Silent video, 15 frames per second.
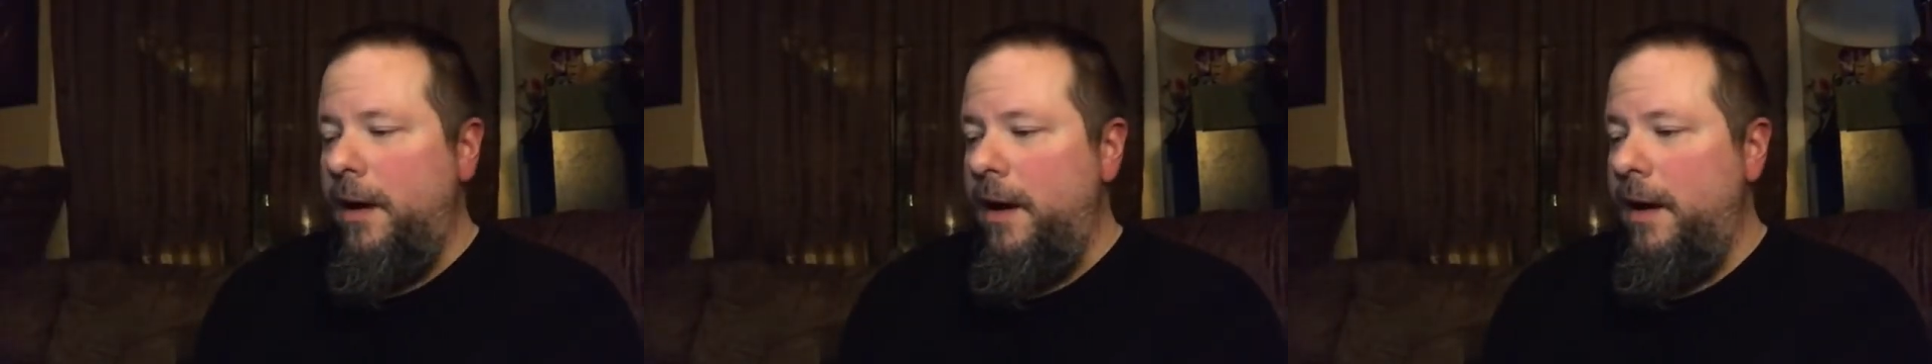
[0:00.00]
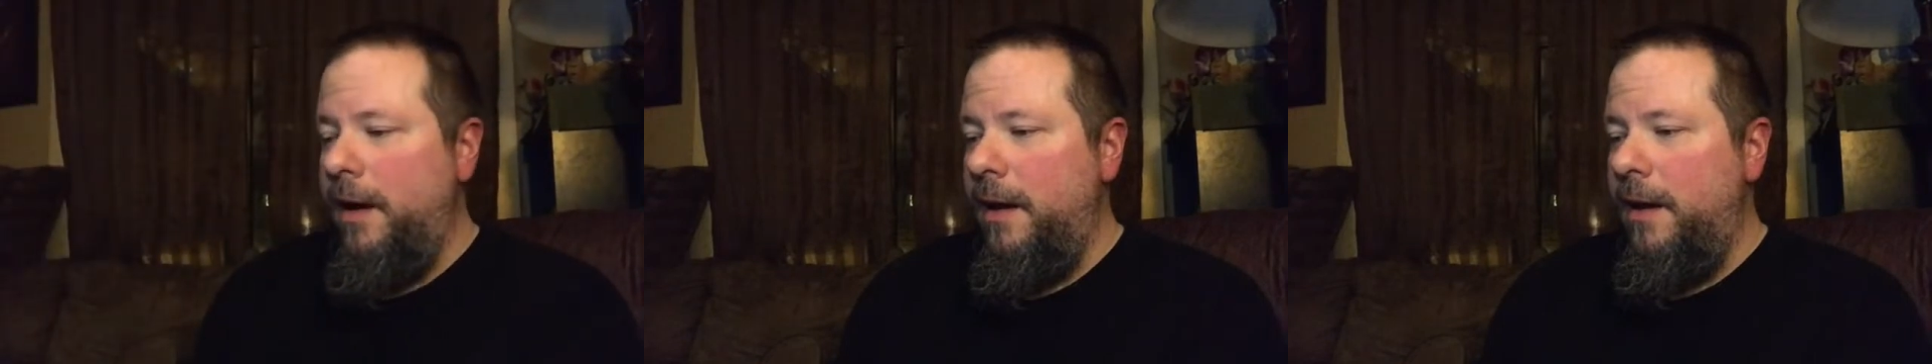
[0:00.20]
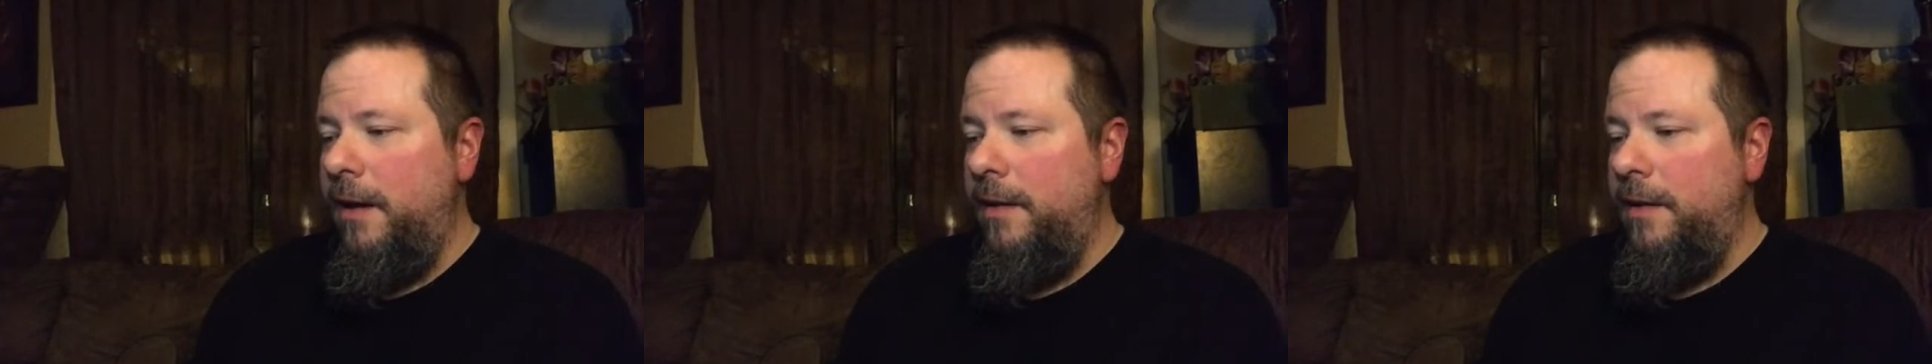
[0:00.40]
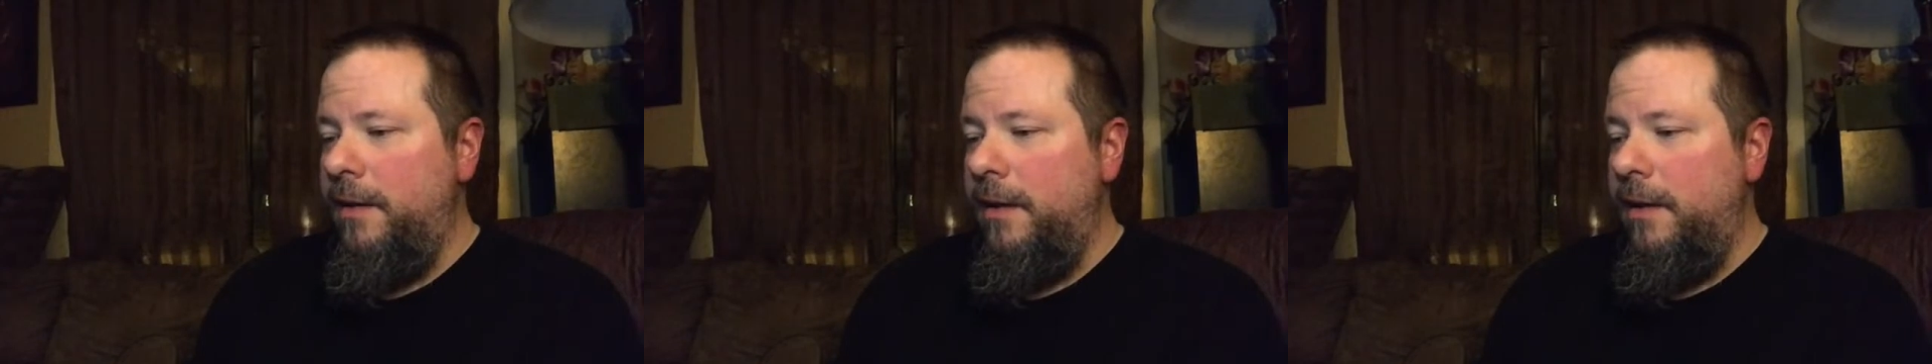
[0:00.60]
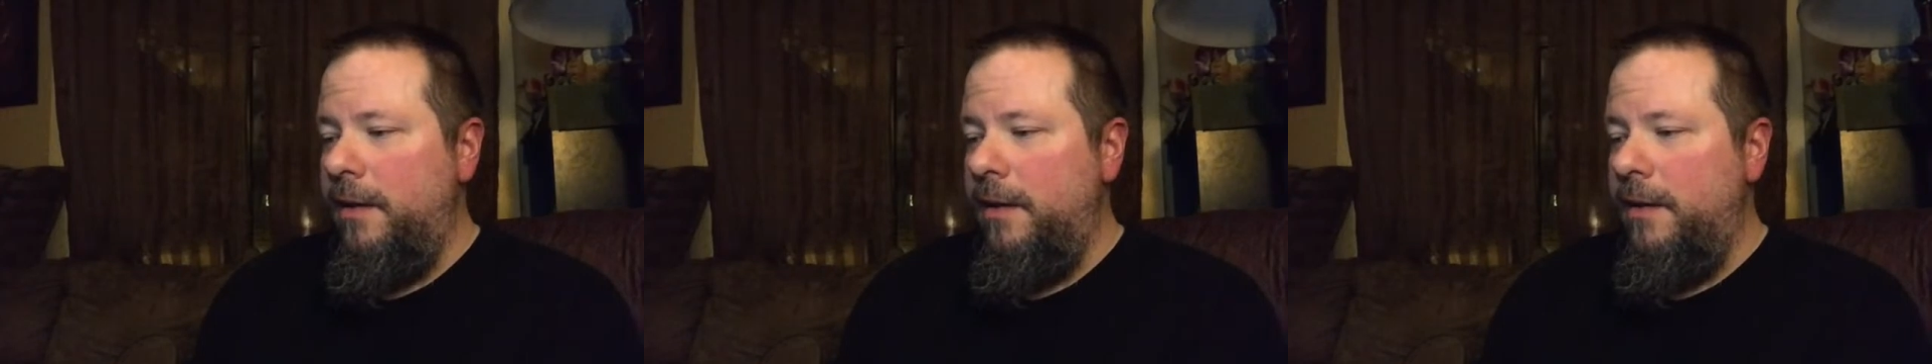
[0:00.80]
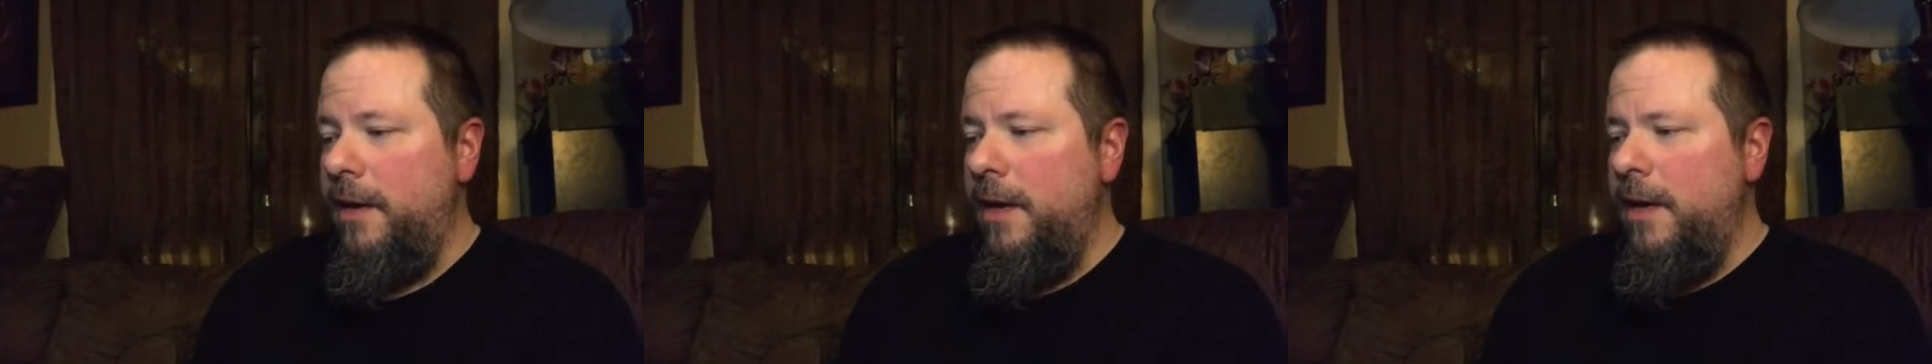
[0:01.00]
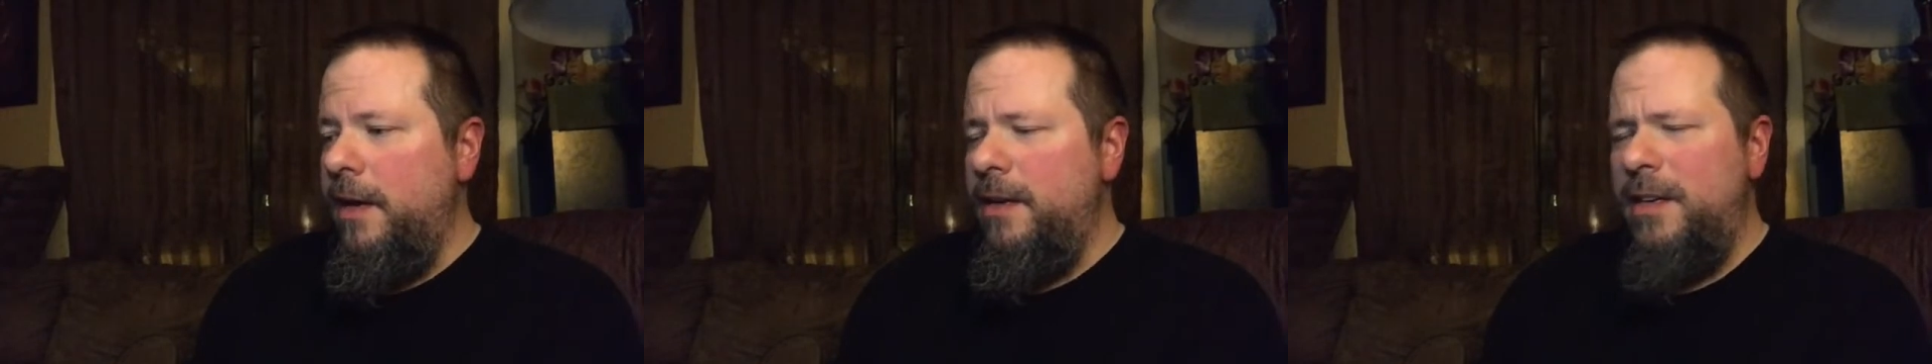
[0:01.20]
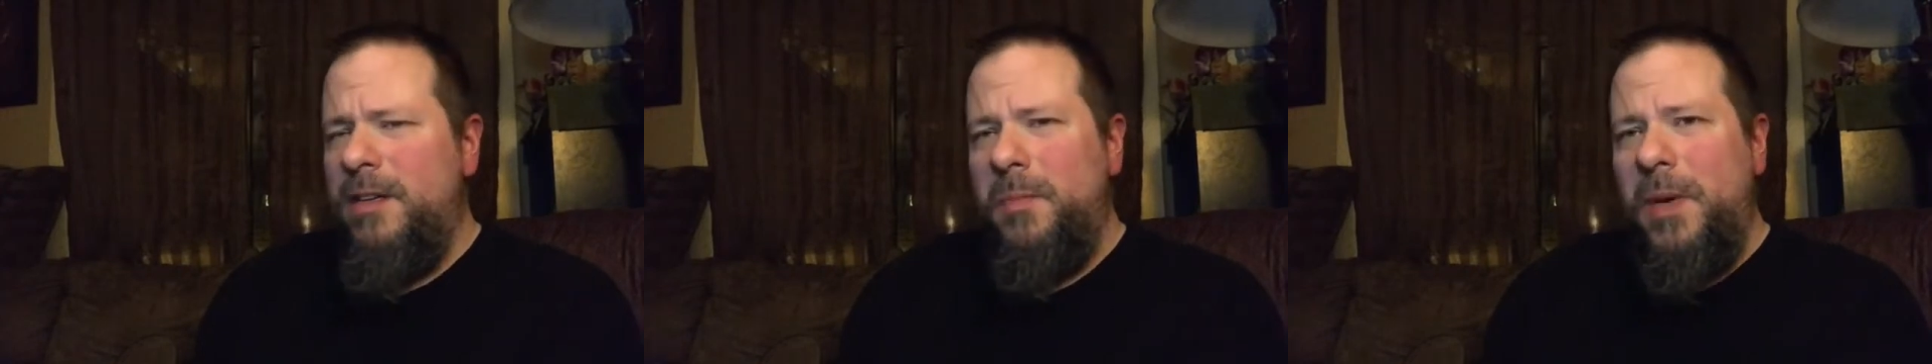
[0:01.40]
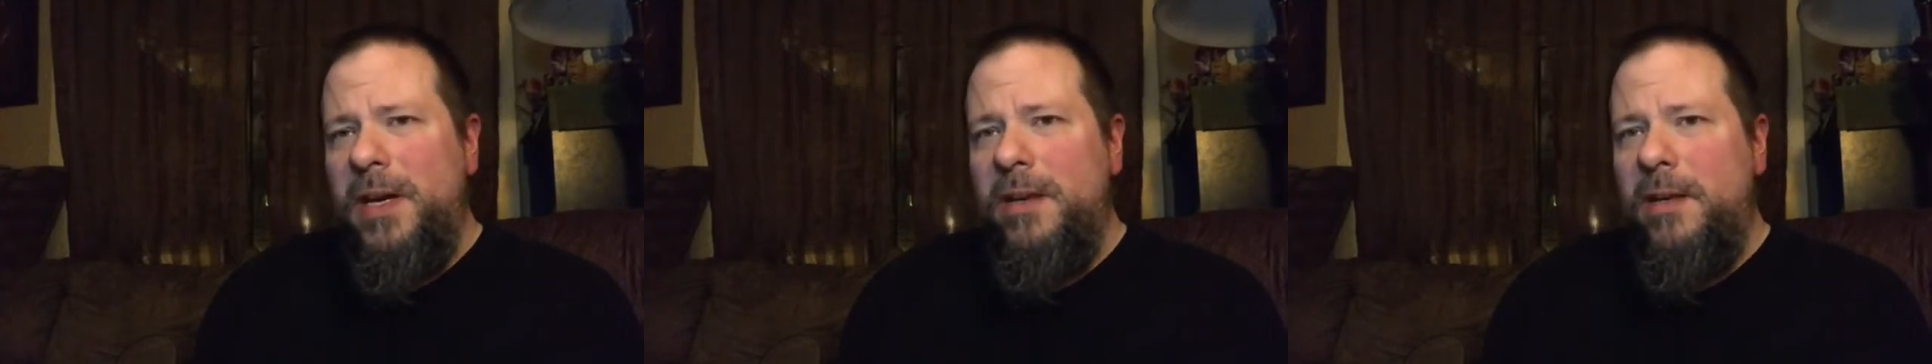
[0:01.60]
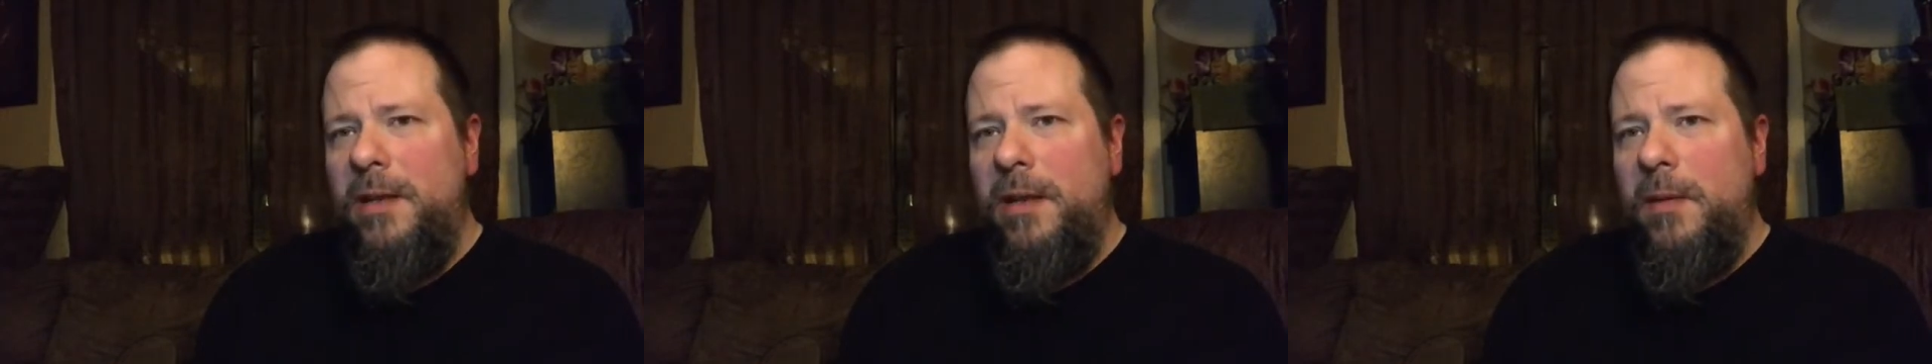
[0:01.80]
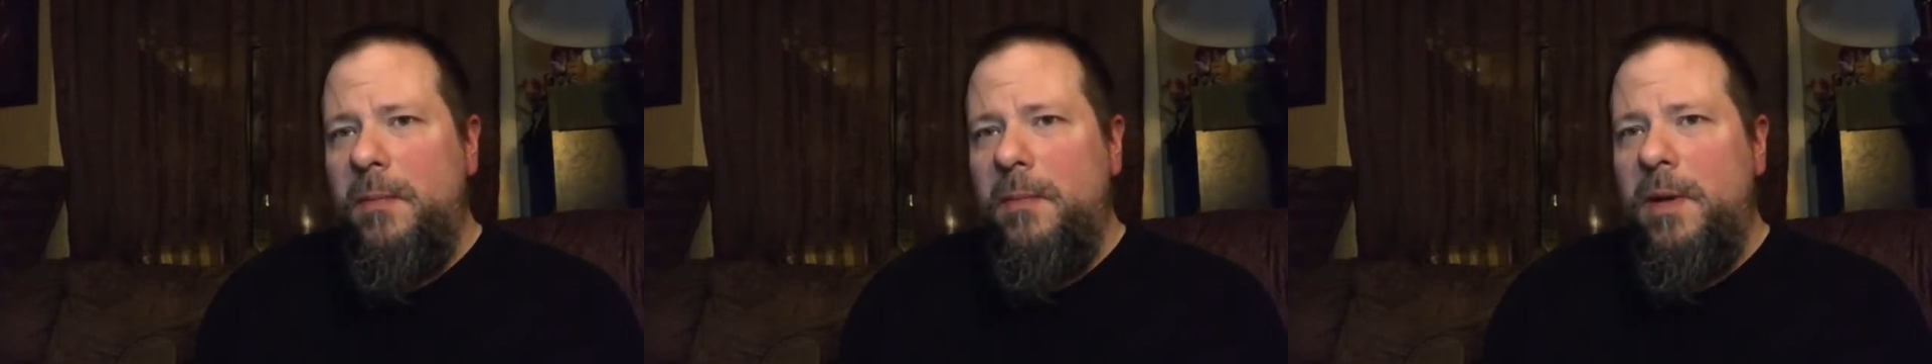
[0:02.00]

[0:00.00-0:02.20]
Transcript: And uh, despite them